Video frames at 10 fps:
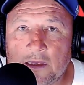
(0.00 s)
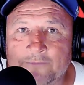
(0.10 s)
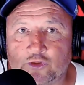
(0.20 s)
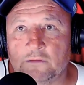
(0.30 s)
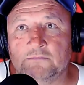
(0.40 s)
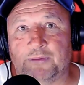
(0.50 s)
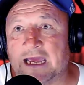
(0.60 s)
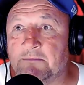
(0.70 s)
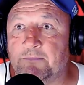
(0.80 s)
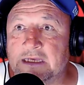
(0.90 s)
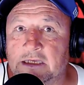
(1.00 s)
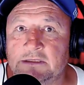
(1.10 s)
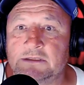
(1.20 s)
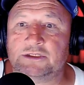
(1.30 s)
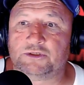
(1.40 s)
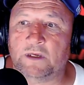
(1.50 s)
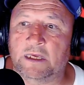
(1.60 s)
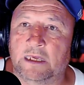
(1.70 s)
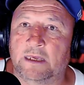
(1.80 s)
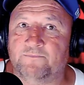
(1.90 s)
I've done Brecon Beacons
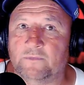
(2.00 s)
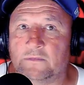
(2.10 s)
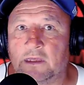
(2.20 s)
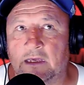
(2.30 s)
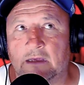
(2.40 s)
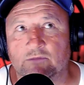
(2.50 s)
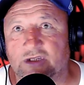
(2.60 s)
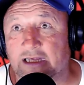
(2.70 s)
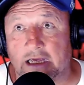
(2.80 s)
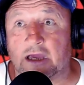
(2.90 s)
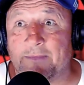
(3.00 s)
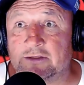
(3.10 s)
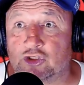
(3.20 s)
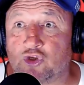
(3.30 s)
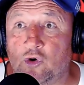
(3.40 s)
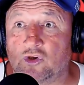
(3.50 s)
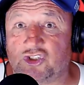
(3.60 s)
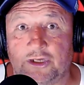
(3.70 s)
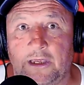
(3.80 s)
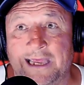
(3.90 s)
where there was like a commander
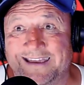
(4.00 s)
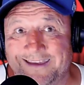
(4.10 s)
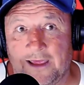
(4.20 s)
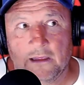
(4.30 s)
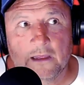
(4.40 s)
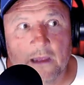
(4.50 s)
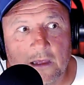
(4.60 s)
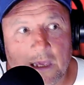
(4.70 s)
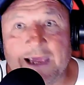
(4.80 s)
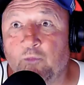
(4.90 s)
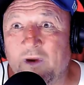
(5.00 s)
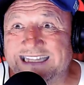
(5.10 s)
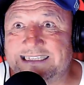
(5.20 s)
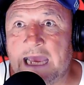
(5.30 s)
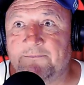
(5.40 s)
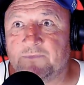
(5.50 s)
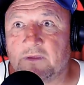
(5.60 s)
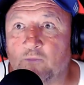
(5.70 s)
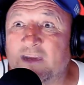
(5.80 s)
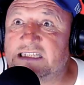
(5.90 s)
course in in winter,
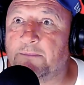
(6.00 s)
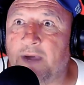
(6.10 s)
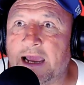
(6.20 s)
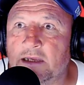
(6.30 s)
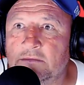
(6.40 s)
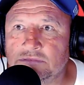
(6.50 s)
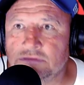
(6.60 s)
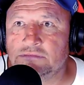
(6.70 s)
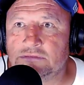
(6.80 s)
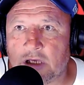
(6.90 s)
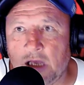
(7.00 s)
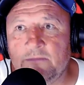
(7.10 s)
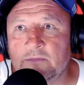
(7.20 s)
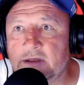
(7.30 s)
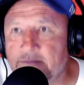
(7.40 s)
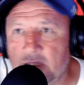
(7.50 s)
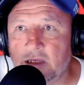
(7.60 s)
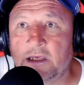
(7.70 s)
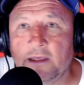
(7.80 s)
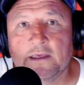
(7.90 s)
winter Brecon. Oh, come with
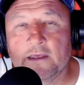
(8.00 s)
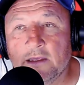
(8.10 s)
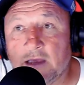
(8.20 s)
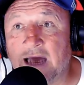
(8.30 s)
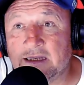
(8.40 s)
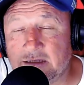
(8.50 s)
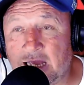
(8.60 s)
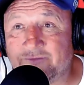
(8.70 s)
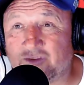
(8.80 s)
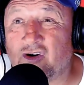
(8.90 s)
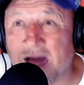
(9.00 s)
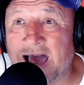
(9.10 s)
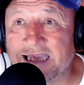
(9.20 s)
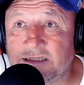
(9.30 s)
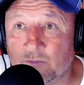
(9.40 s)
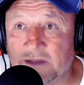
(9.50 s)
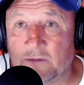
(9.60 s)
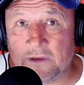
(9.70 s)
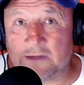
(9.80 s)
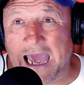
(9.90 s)
me, and oh. I've cried
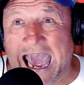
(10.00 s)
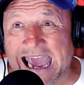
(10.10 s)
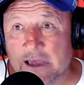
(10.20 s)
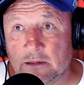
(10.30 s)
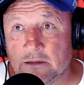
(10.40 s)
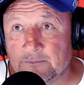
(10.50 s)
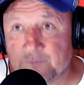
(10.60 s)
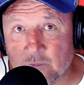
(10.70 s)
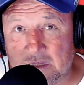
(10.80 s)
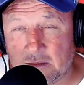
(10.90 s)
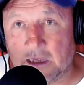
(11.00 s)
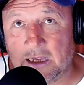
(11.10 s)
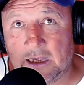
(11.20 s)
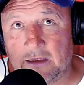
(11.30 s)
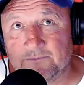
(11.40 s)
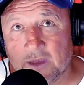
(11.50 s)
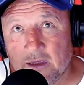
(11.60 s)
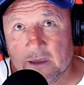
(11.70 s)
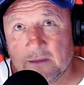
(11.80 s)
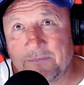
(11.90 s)
with with hail. With uh,
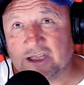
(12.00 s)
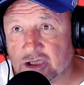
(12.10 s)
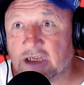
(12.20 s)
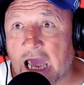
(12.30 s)
imagine a